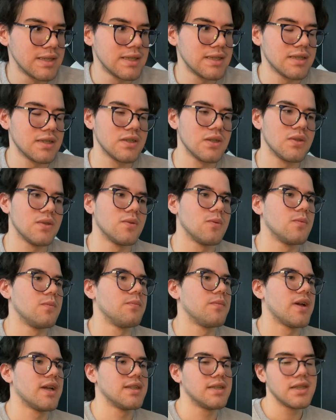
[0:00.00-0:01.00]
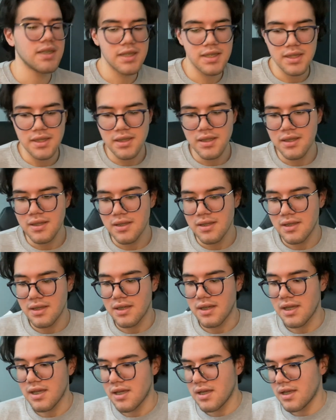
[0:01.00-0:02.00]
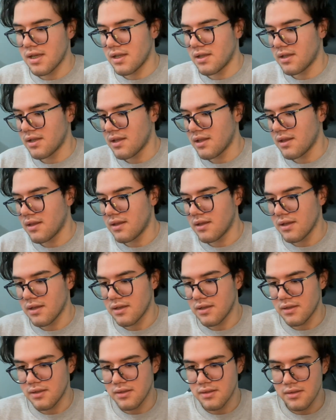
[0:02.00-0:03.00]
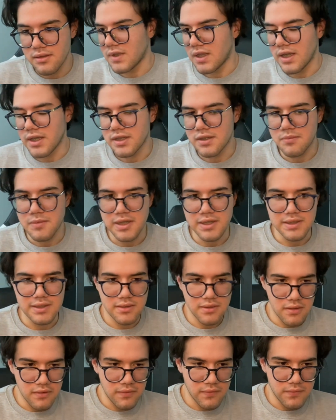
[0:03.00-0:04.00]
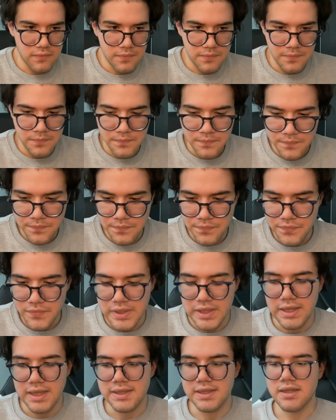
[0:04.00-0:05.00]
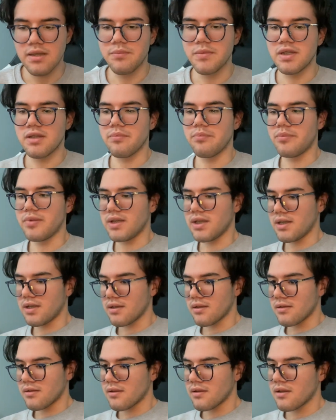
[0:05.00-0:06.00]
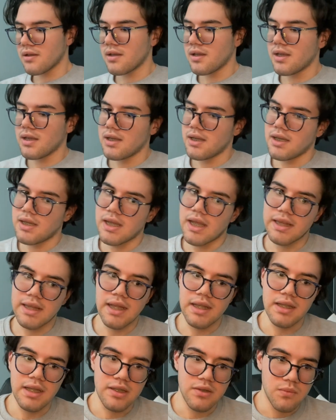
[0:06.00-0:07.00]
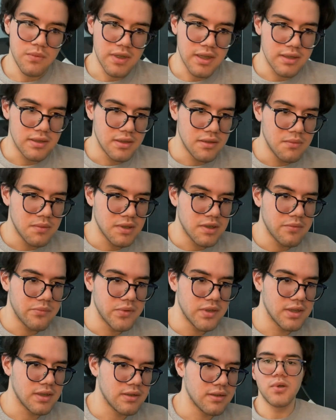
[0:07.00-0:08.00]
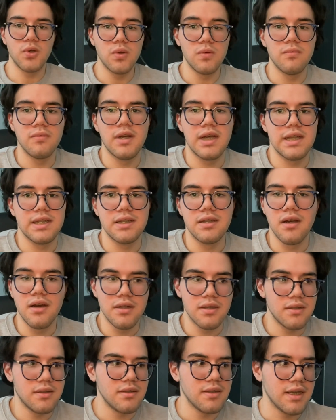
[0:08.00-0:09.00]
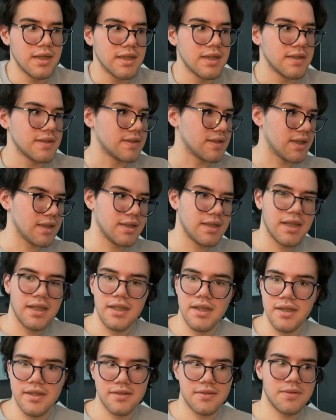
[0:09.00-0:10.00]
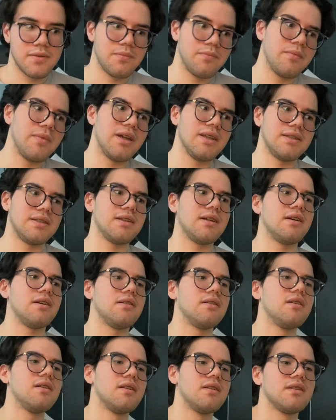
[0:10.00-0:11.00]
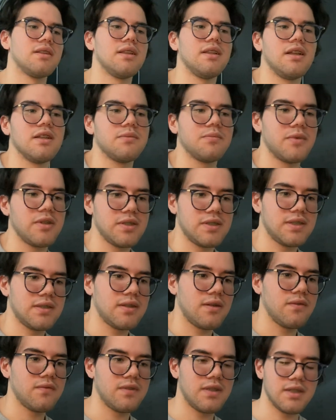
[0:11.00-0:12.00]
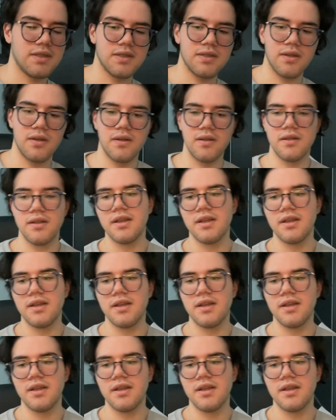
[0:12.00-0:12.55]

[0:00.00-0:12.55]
So I did it, and they liked my stuff, and they sent me the beat, and they liked what I did with the beat. Boom, I got in, I guess. They liked my stuff. They liked my stuff. They saw